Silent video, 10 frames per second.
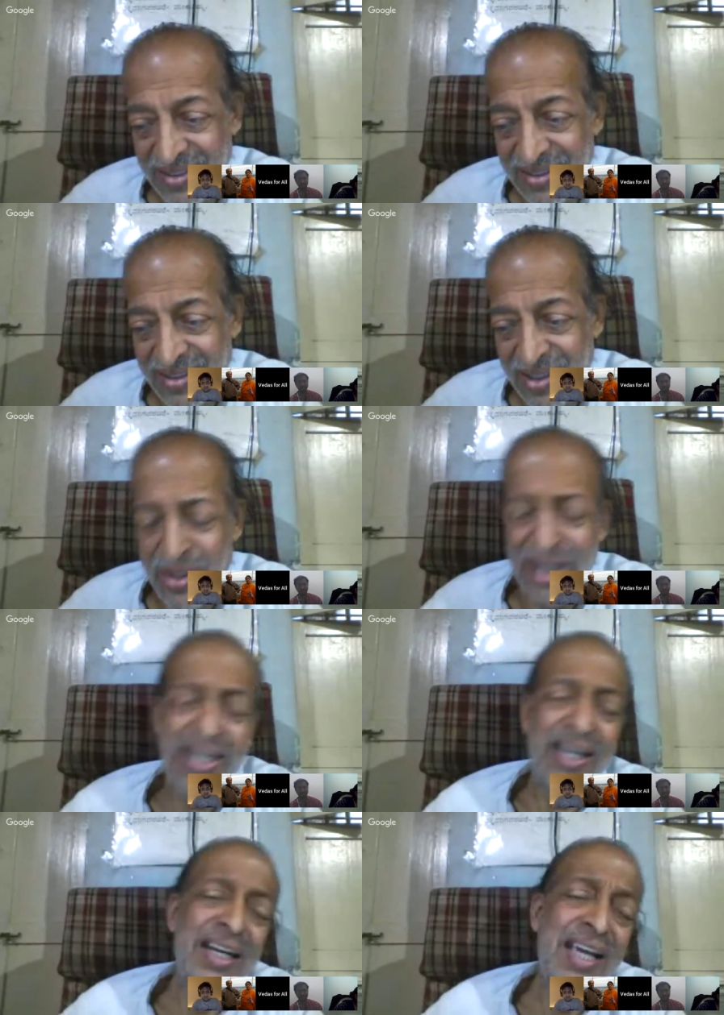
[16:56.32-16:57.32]
You take
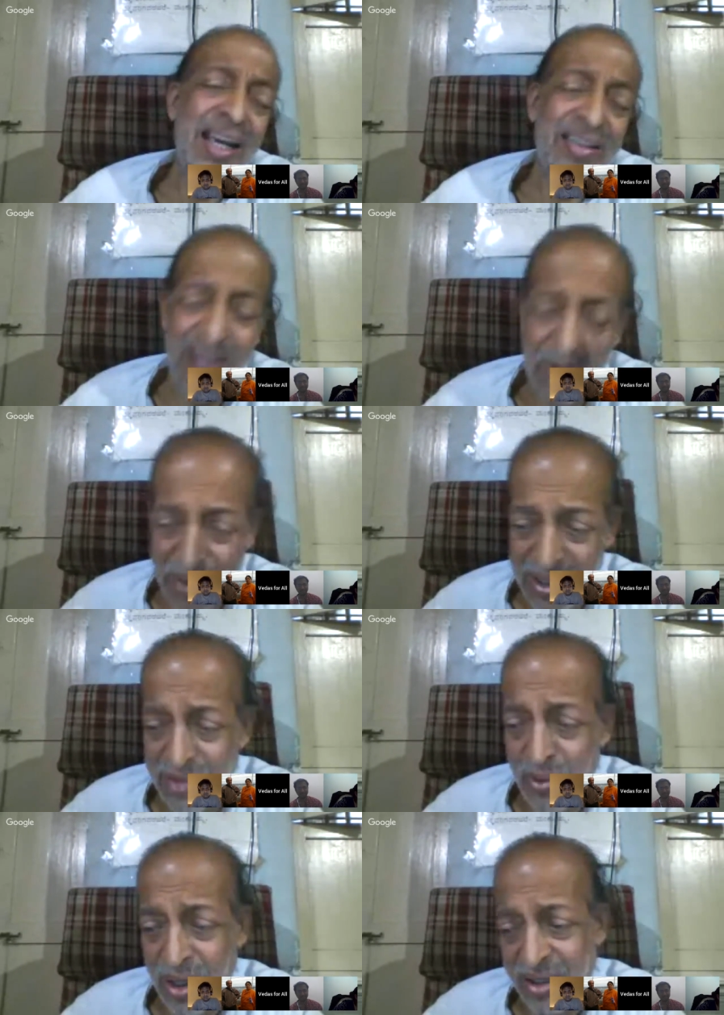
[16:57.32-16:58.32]
any example in the world.